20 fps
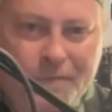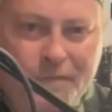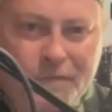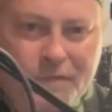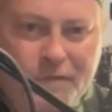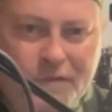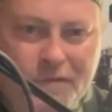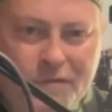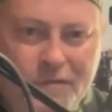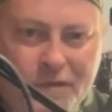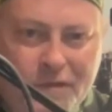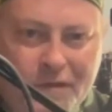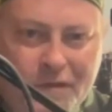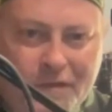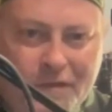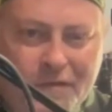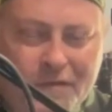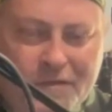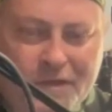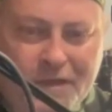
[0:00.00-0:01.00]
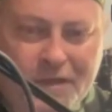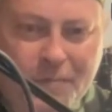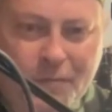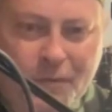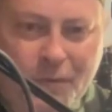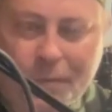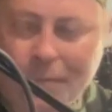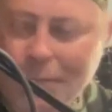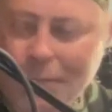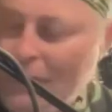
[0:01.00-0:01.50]
Just give a
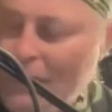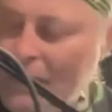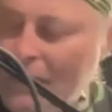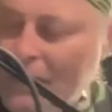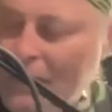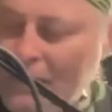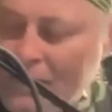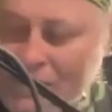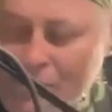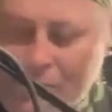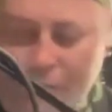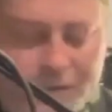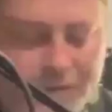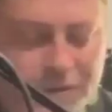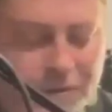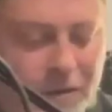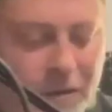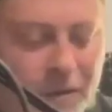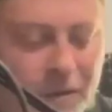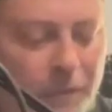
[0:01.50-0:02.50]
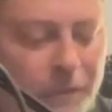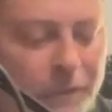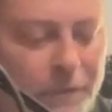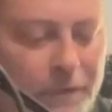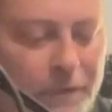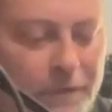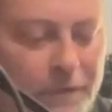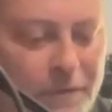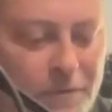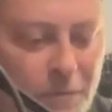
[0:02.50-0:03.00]
sample. So there's a couple
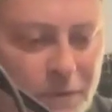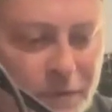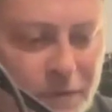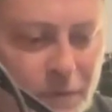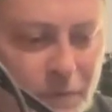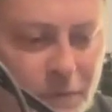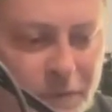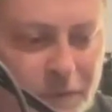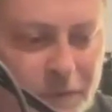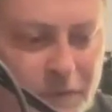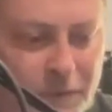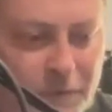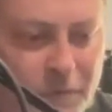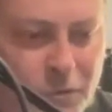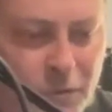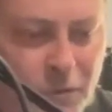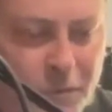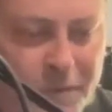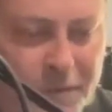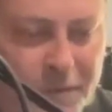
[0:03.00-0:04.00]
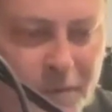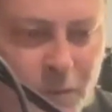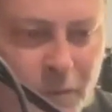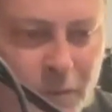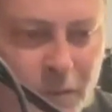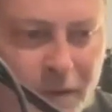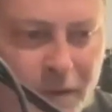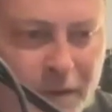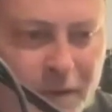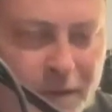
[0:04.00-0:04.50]
things with some drumming
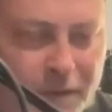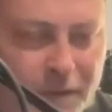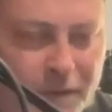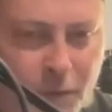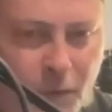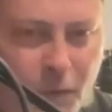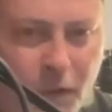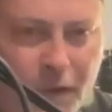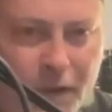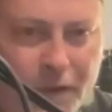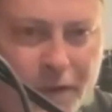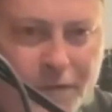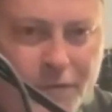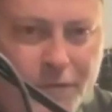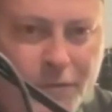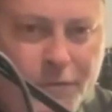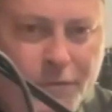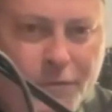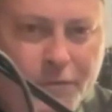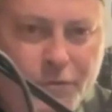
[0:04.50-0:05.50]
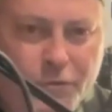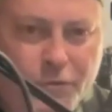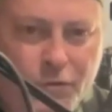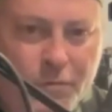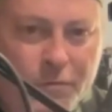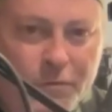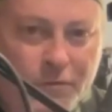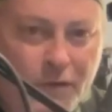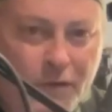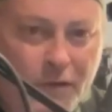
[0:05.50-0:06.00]
where if you wanted to, you could
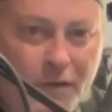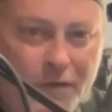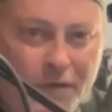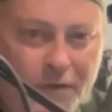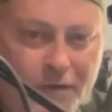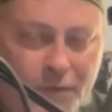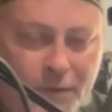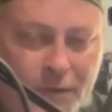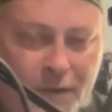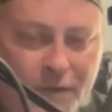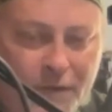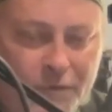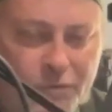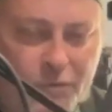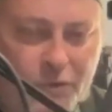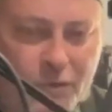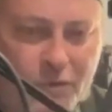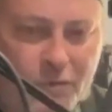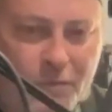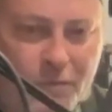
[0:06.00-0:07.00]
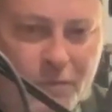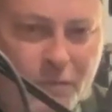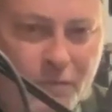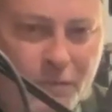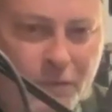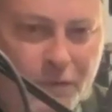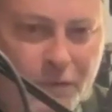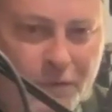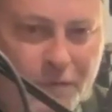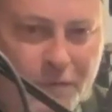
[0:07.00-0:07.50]
drum along. If you have a drum
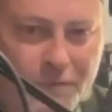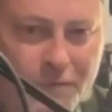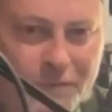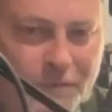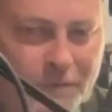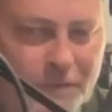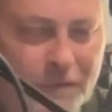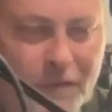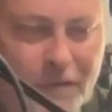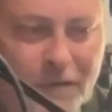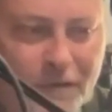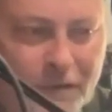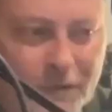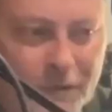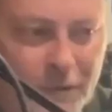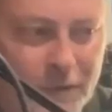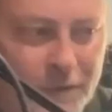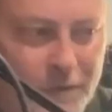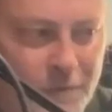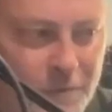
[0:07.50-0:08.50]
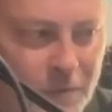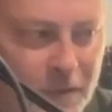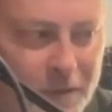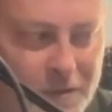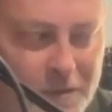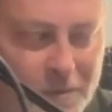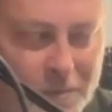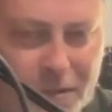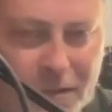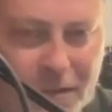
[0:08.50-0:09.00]
or you have some
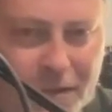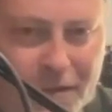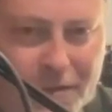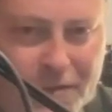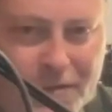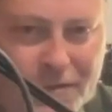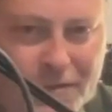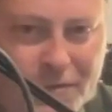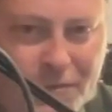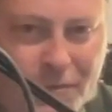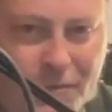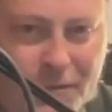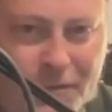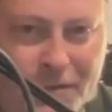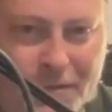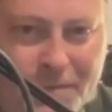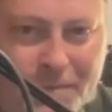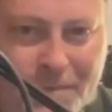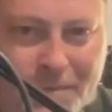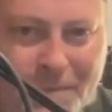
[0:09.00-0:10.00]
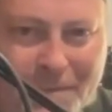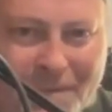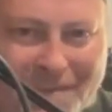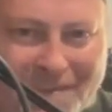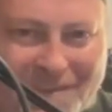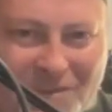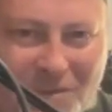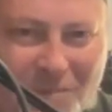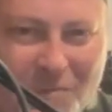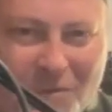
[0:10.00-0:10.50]
pots and pans and you want to
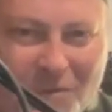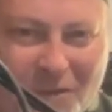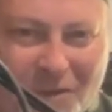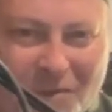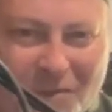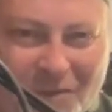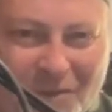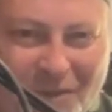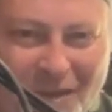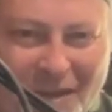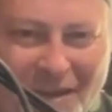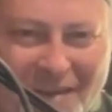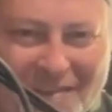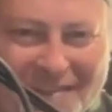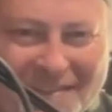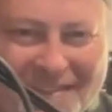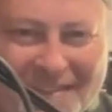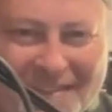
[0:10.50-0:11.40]
drum along with that.